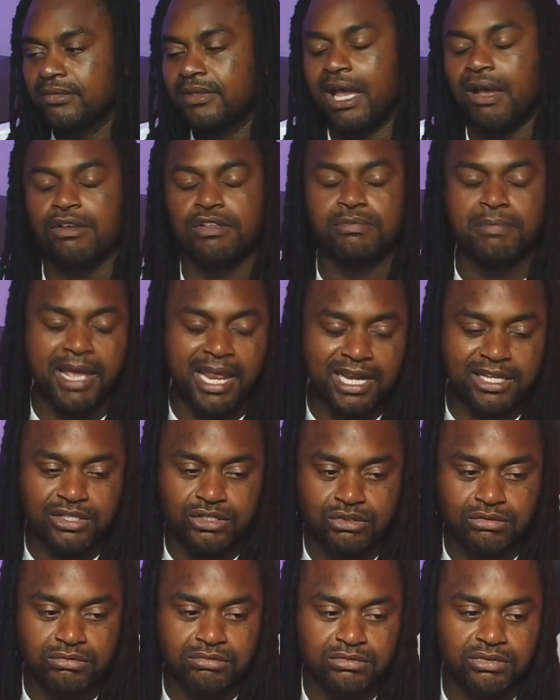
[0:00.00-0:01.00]
I was mad
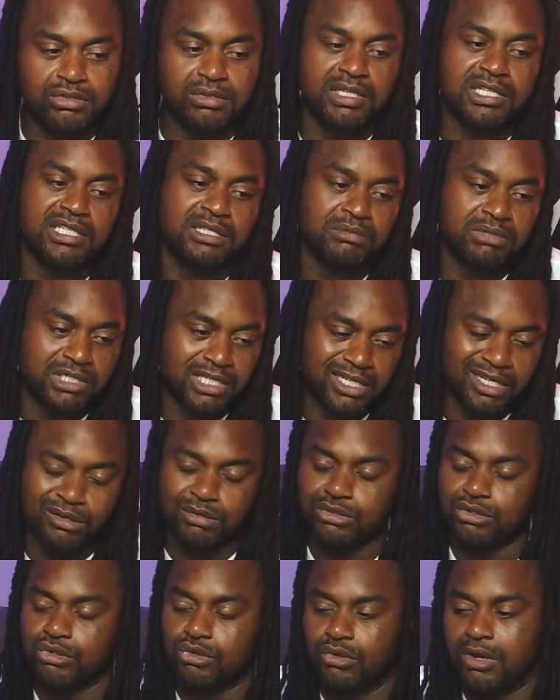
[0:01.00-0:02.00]
at you. You did some shit. It
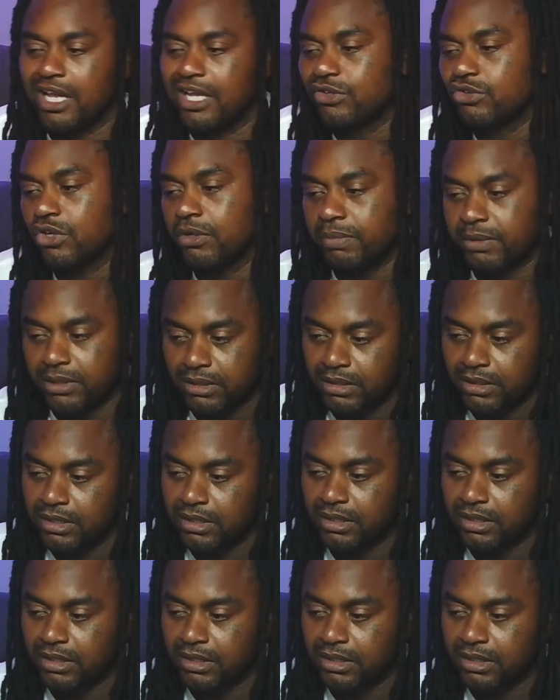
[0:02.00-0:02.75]
was cool. I ain't tripping.